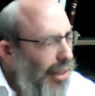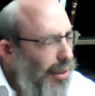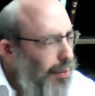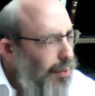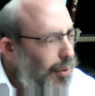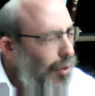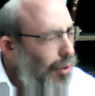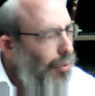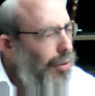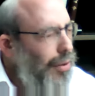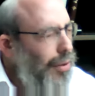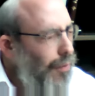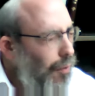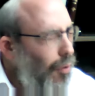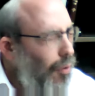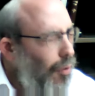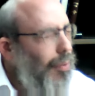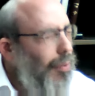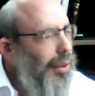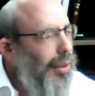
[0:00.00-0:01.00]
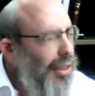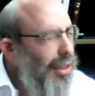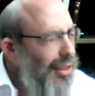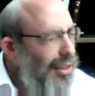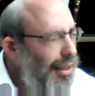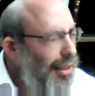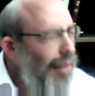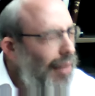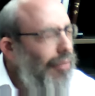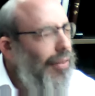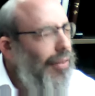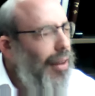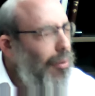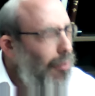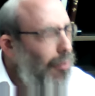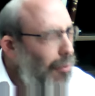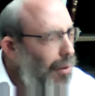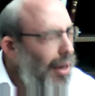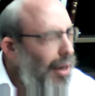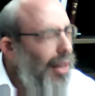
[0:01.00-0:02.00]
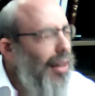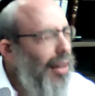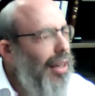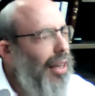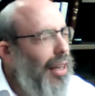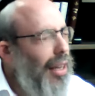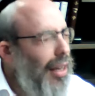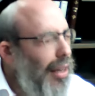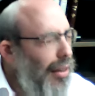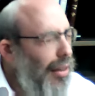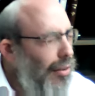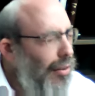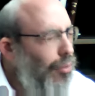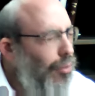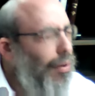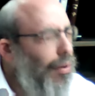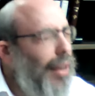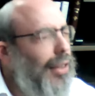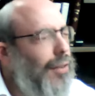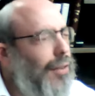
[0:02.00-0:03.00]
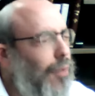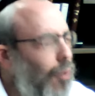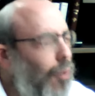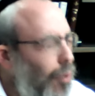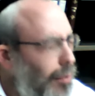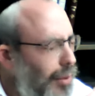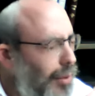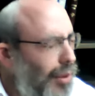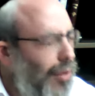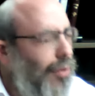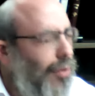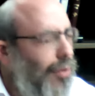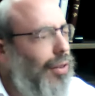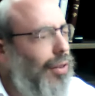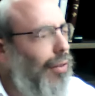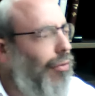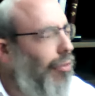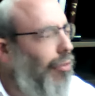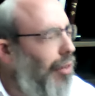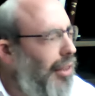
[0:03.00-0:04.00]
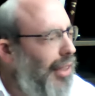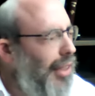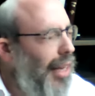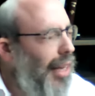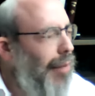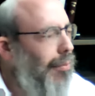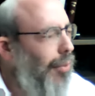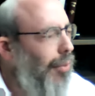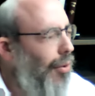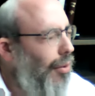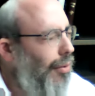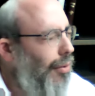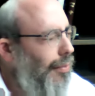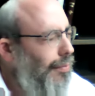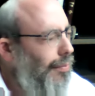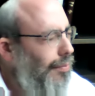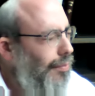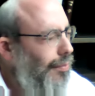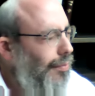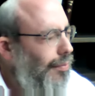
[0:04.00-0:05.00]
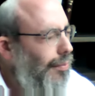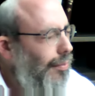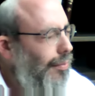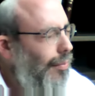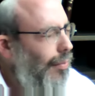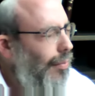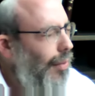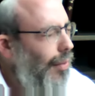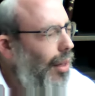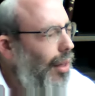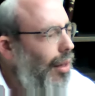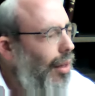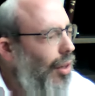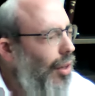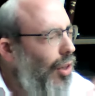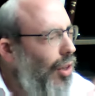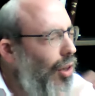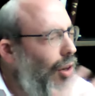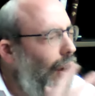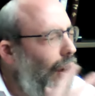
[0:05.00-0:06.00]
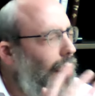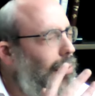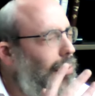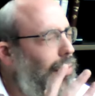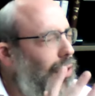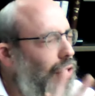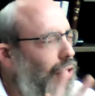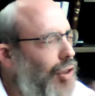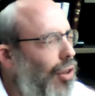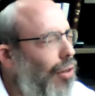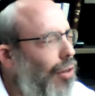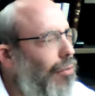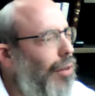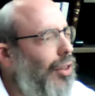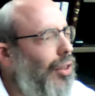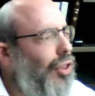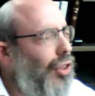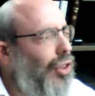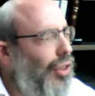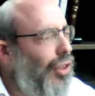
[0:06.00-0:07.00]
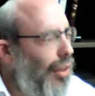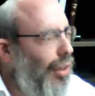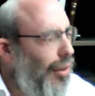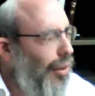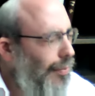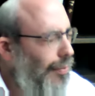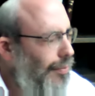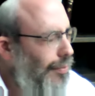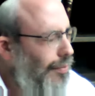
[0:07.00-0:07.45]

its purest form is the stuff that really transforms you. So for example, you come to Shul on Rosh Hashanah.